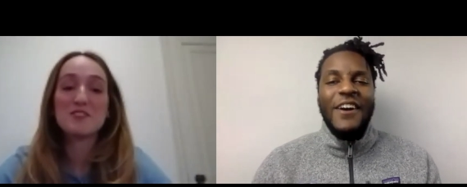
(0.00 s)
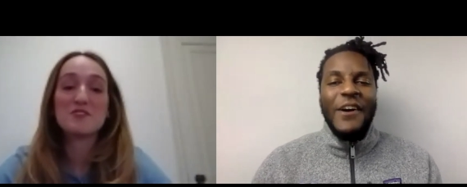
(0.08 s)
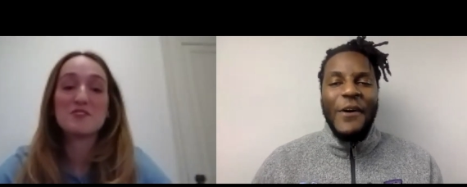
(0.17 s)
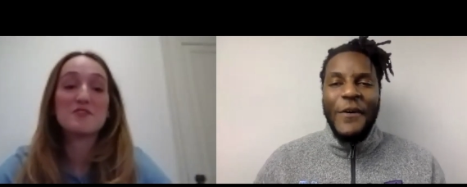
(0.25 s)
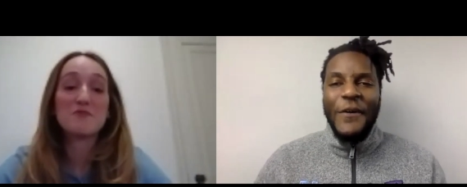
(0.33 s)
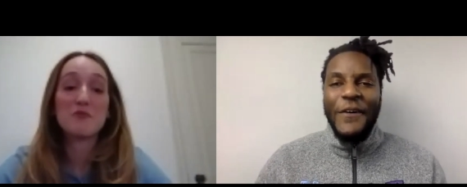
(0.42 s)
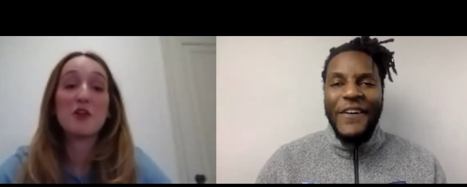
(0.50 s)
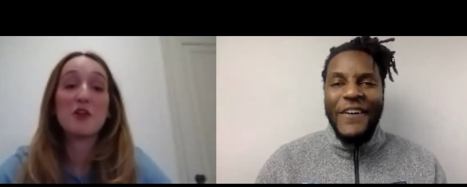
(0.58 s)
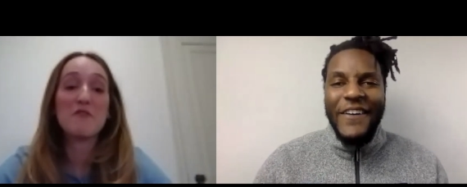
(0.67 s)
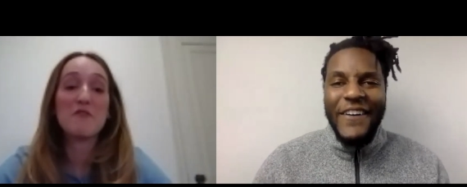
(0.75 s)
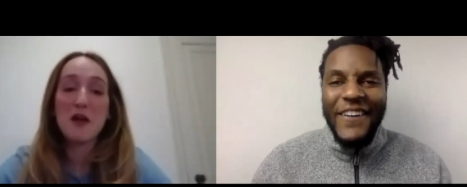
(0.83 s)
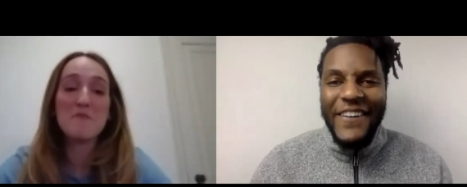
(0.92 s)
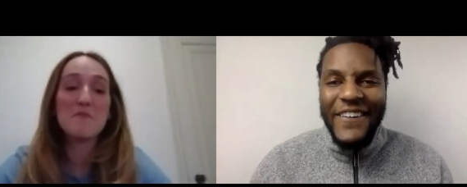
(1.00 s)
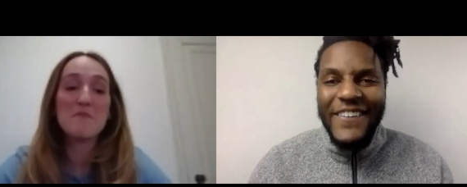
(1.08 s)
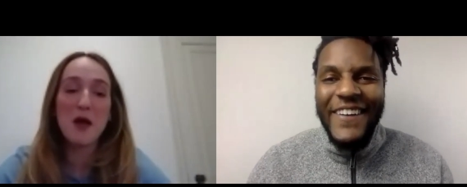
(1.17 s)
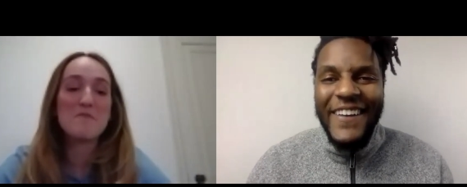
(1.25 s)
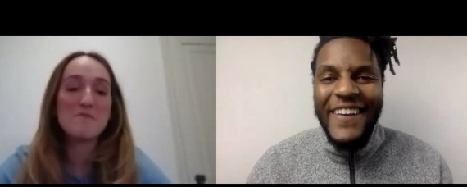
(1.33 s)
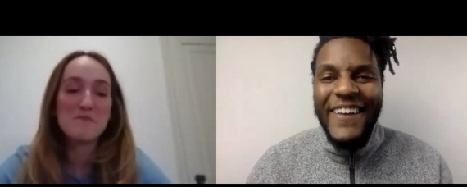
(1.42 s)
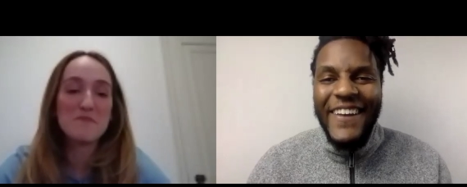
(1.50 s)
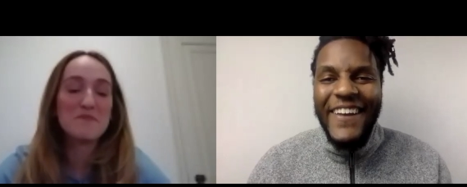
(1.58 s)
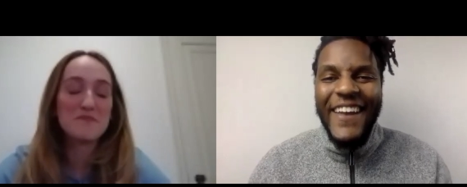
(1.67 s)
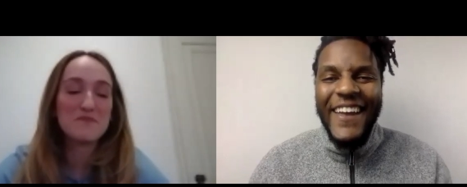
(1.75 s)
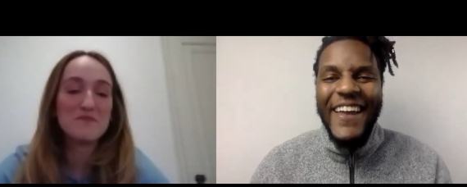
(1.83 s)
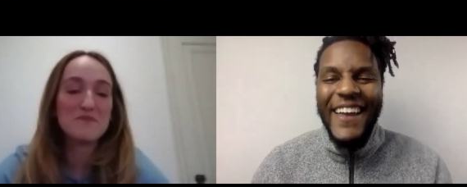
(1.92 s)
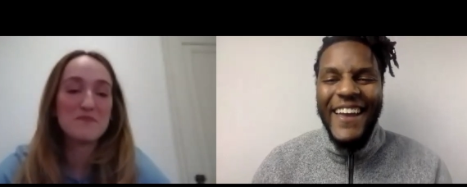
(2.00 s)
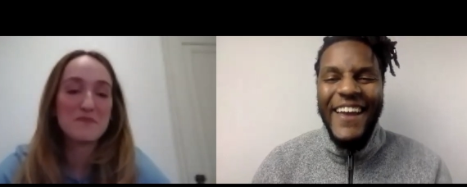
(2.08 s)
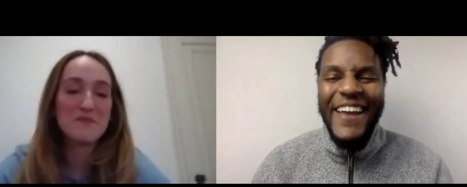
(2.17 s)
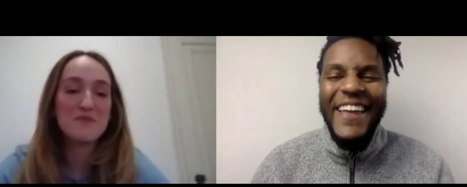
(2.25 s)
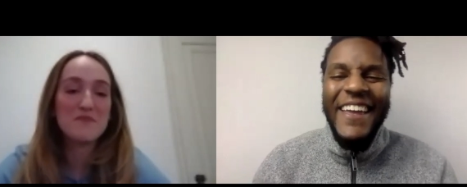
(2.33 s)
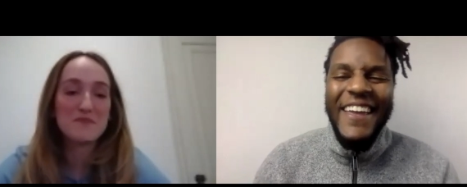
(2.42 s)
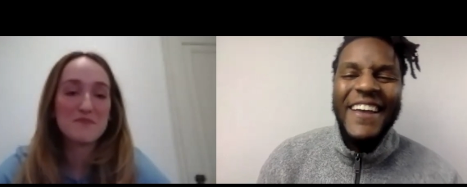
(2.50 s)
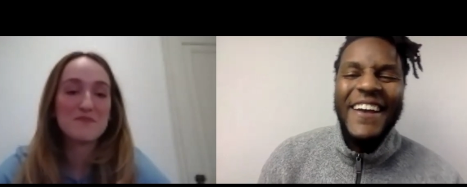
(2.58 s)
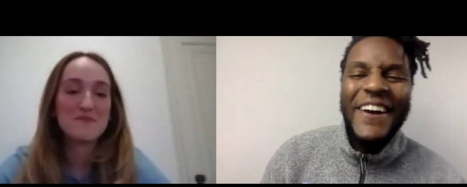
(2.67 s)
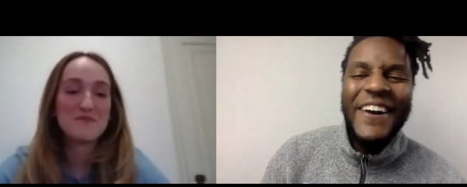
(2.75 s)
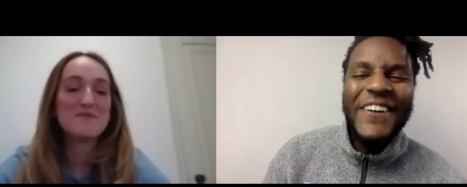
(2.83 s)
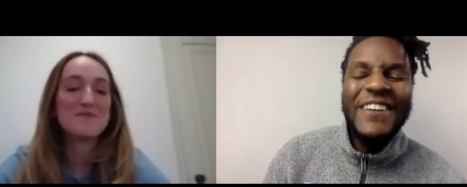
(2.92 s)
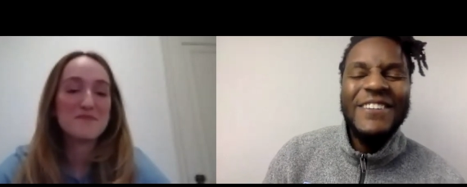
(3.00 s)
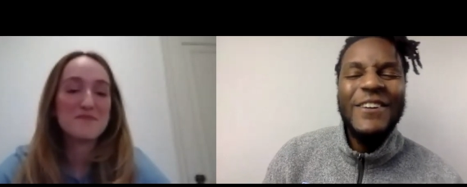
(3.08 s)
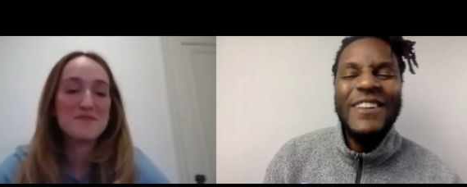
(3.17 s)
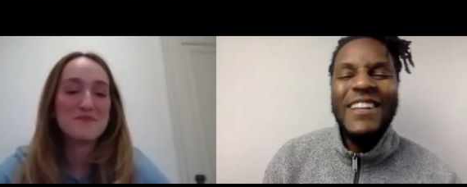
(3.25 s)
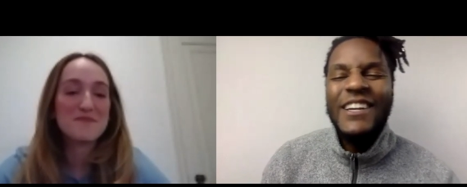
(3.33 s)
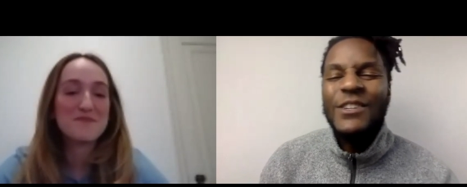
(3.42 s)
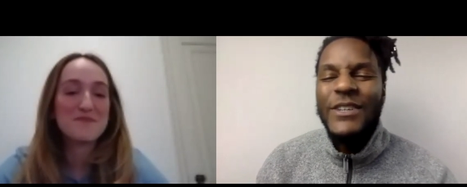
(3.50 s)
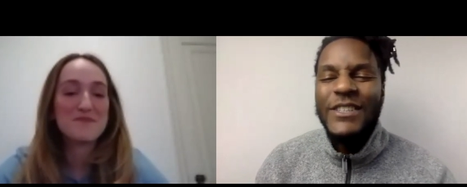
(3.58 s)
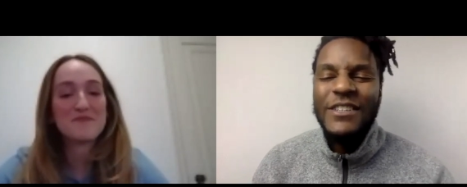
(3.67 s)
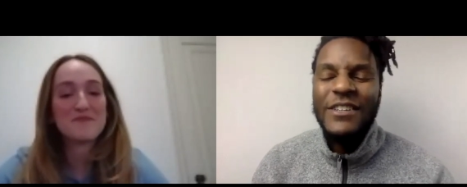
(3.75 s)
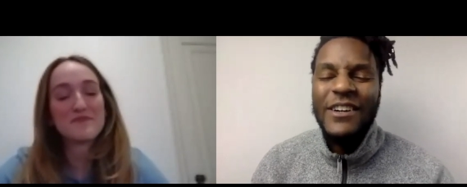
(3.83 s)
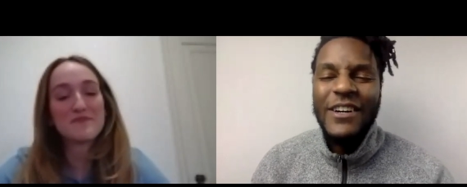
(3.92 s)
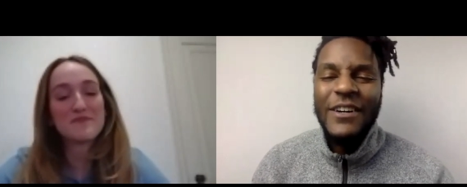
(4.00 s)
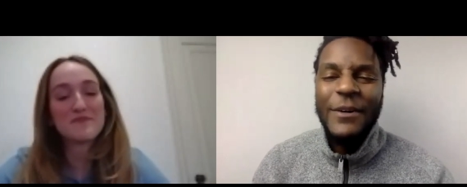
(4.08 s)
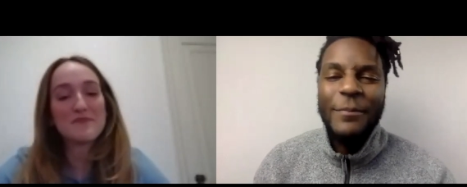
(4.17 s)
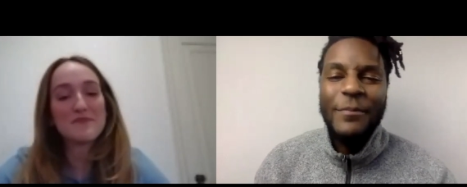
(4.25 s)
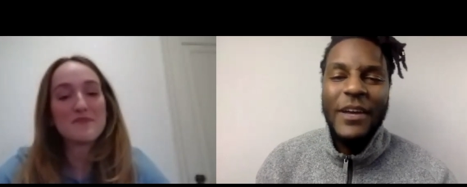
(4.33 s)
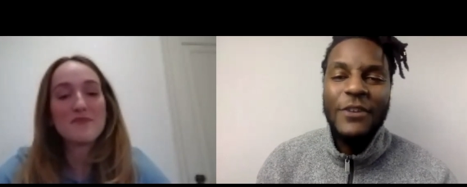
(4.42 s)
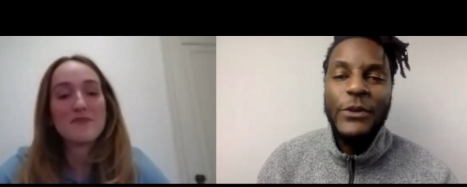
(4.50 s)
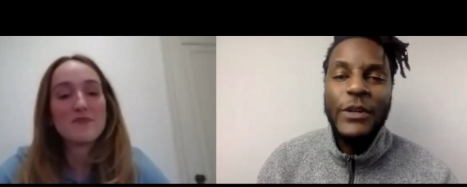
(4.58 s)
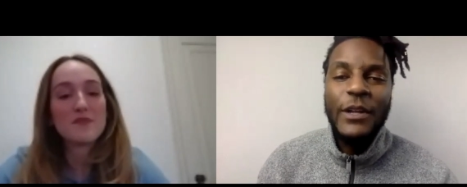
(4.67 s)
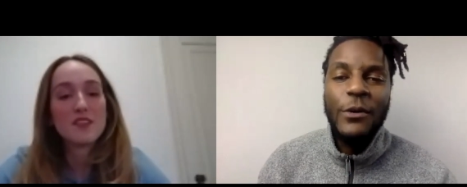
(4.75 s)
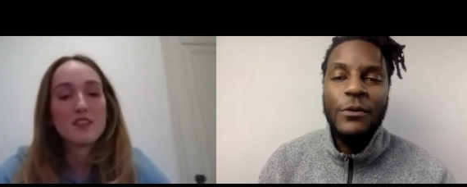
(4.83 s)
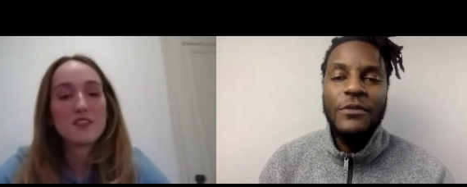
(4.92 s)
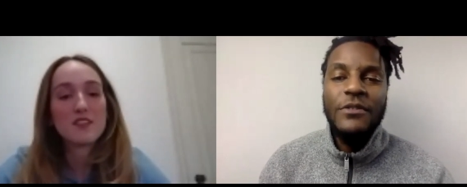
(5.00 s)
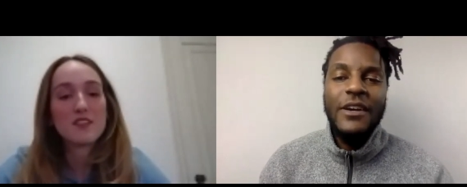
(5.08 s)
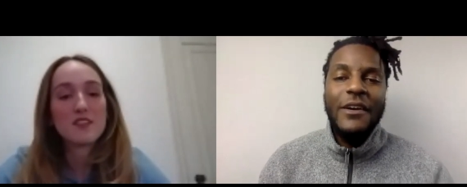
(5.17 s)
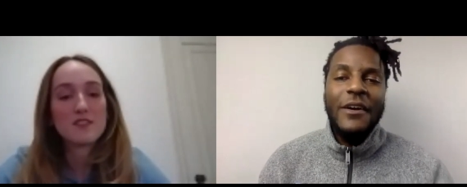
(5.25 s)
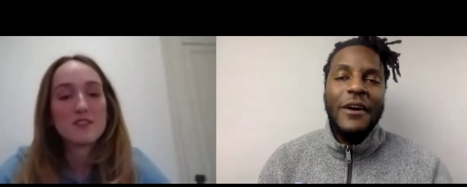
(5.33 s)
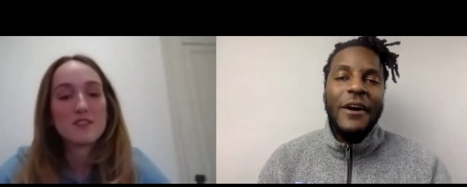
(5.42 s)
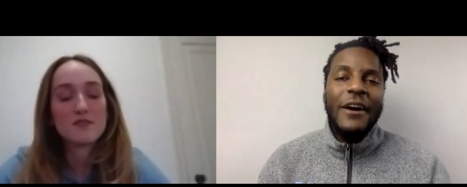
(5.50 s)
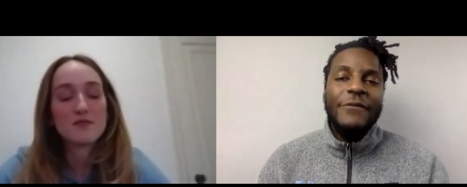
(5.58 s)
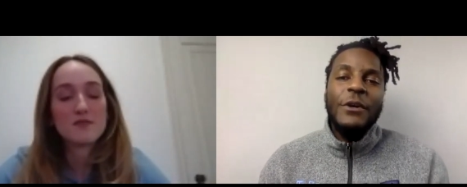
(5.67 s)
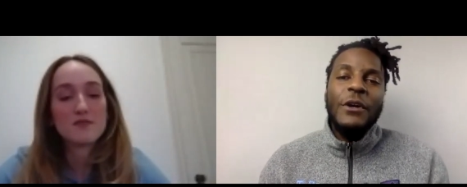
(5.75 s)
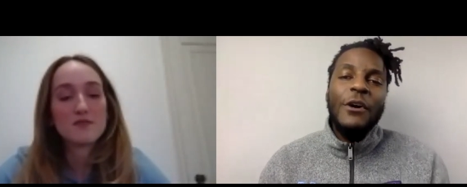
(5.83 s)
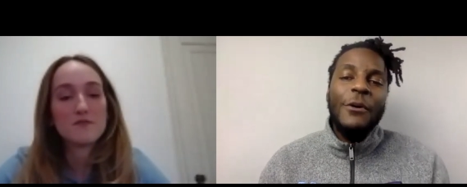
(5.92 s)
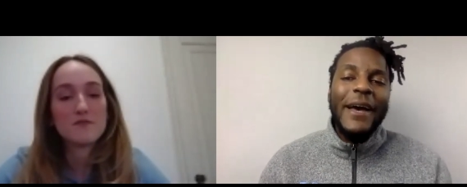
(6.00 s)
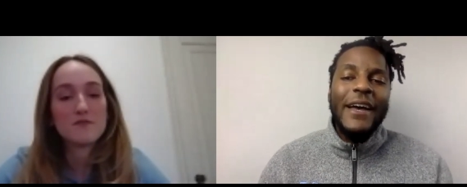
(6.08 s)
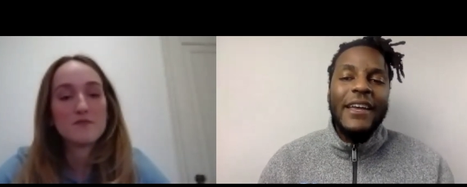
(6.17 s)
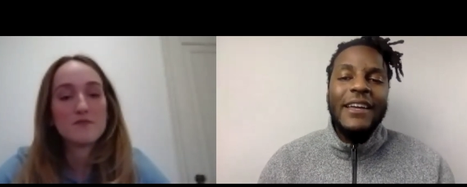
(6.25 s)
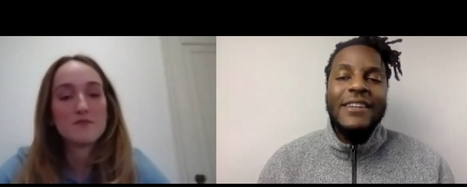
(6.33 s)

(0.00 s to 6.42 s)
Speaker 1: really fun. Yeah.
Speaker 2: yeah. Okay. So last question, um, as we close, uh, if you could go back in